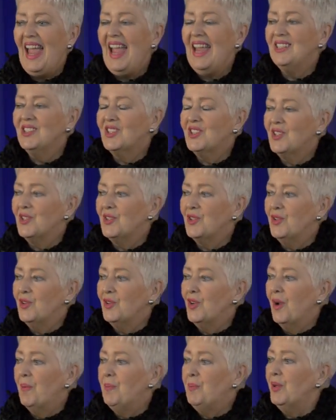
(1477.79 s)
and
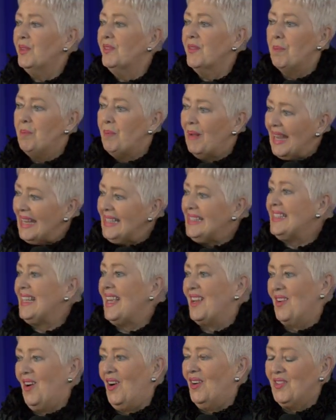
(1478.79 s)
to put the
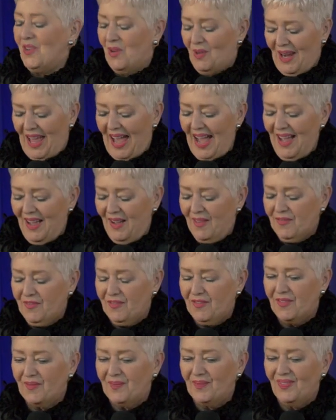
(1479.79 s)
blessing on your
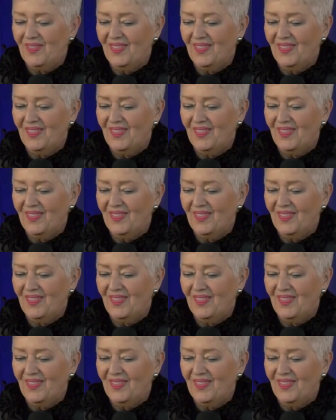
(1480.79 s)
life.